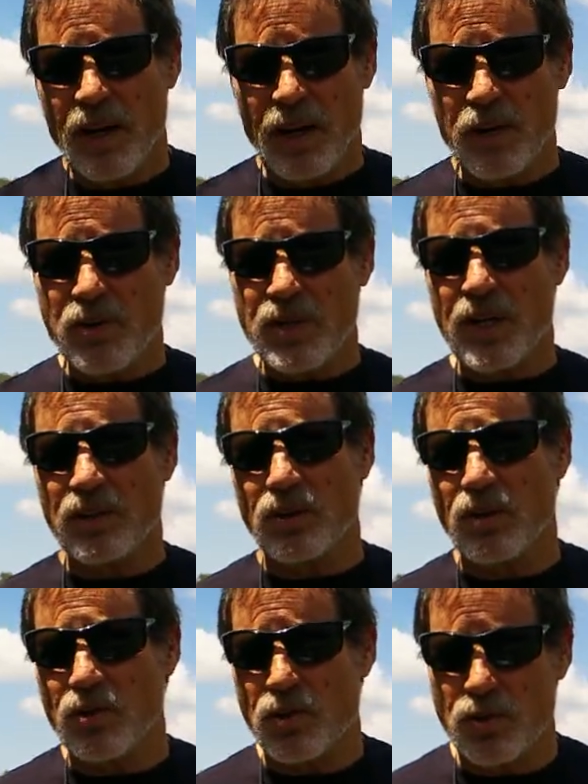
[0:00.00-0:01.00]
Understand that
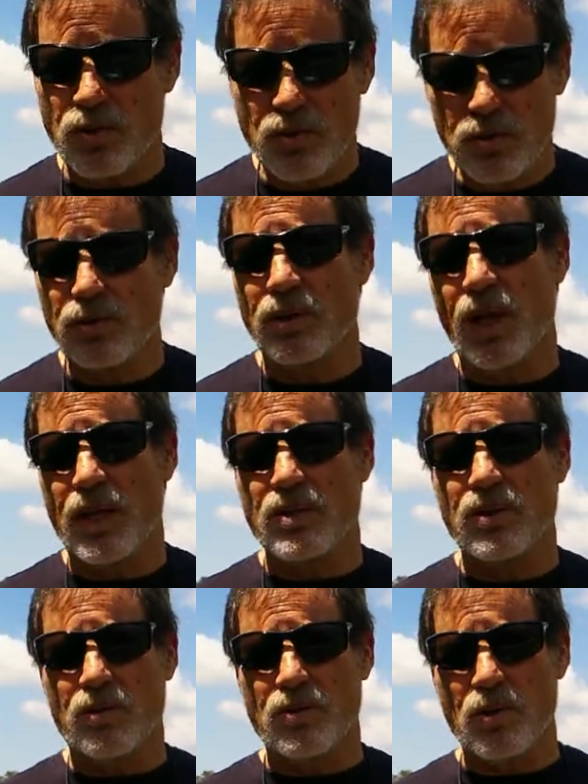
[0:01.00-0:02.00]
those are true
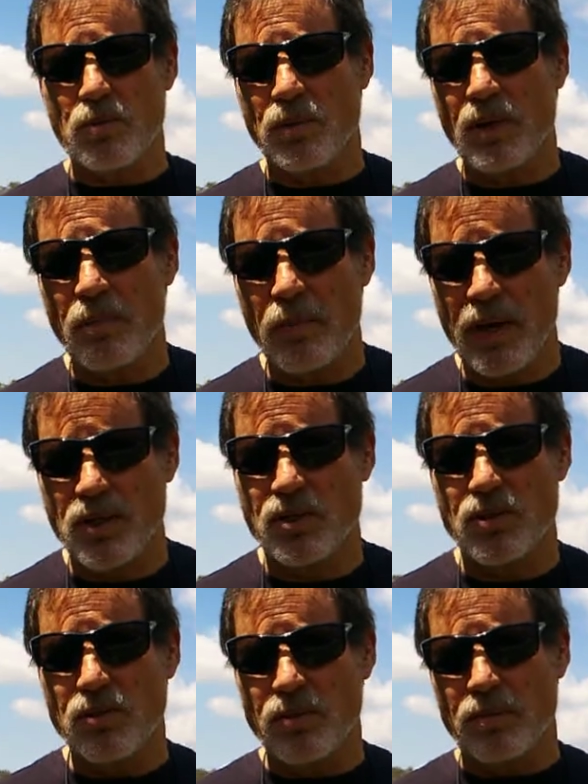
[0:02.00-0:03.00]
class notes. Those were done by a
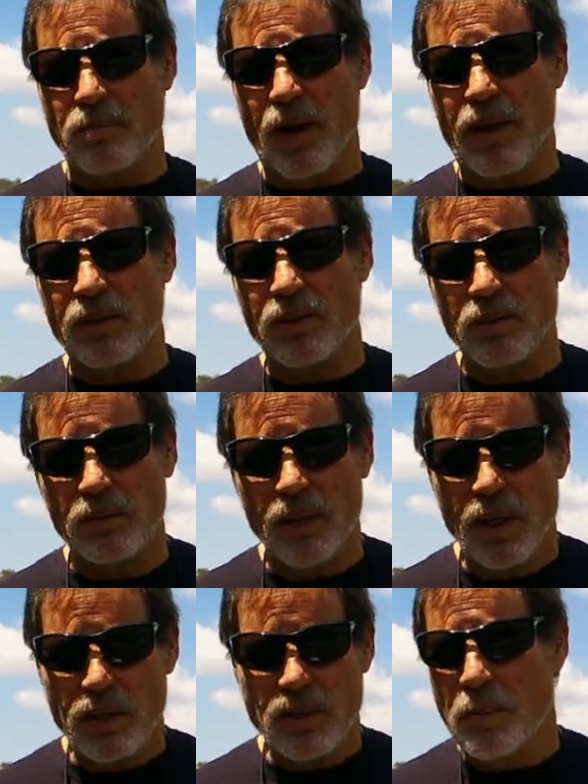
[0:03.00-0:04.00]
student of mine who
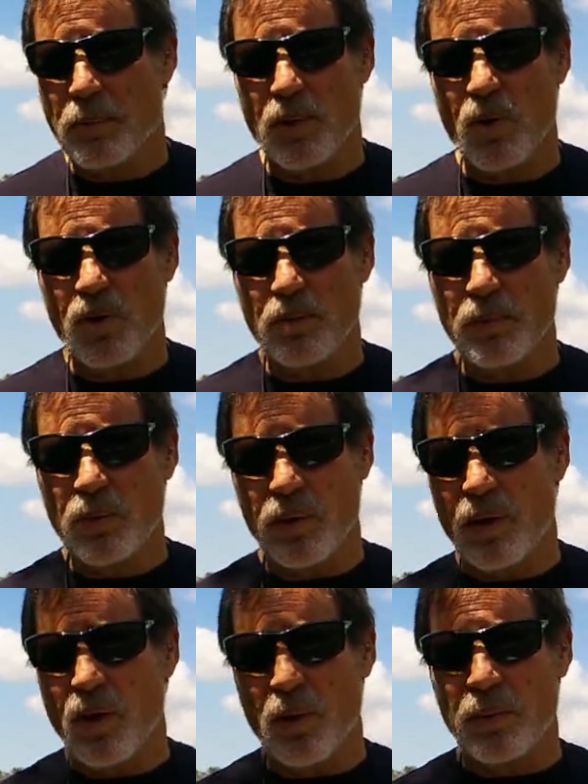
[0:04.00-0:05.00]
tape recorded me,
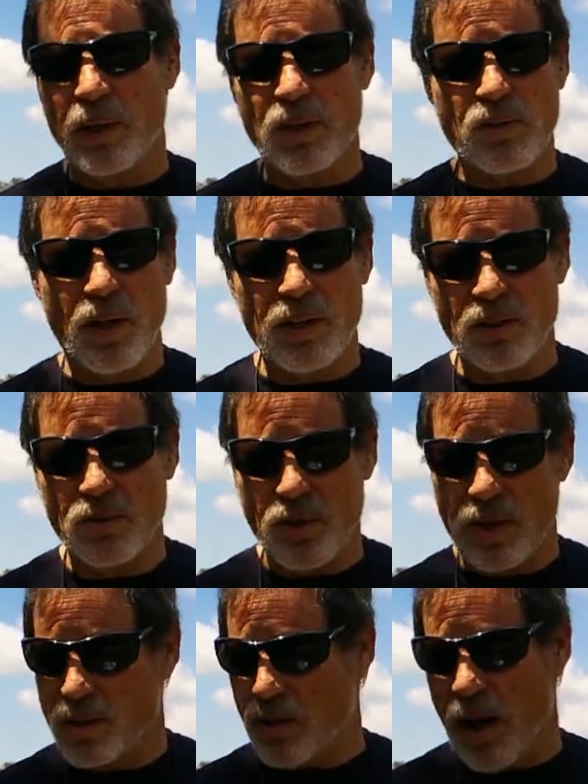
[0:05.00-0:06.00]
went home, and then tried to
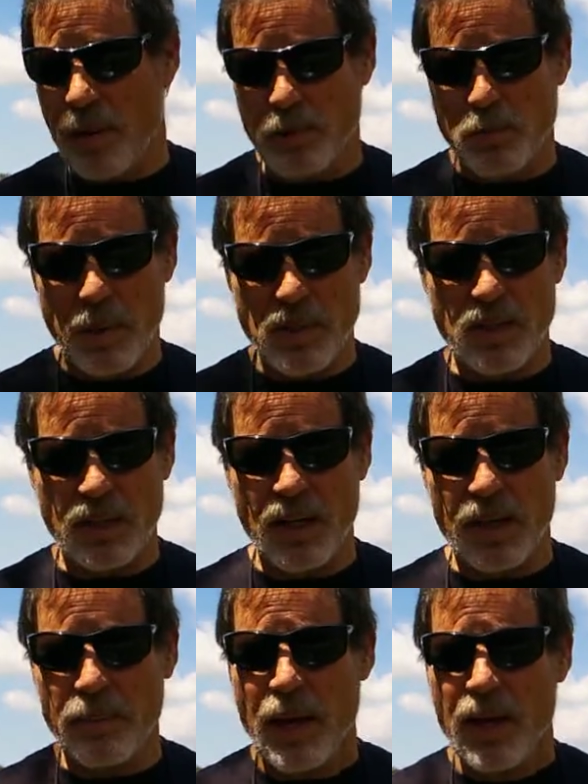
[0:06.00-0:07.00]
transcribe as best he
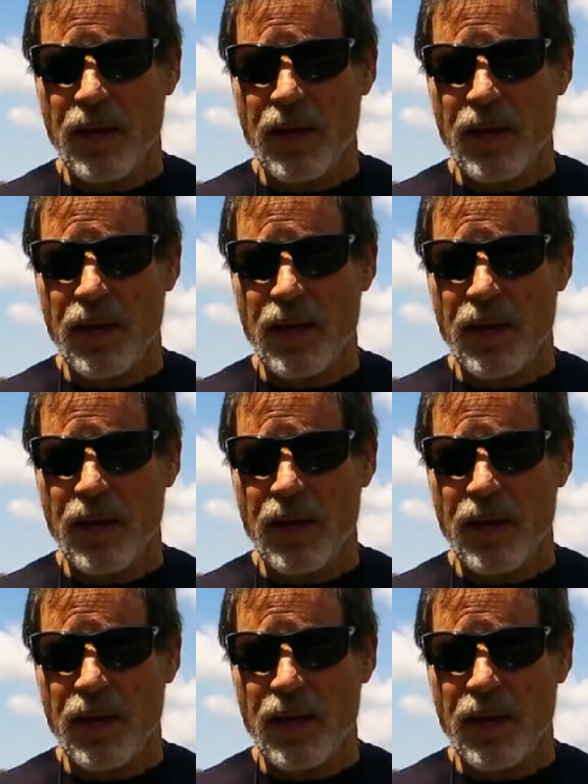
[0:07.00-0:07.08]
can.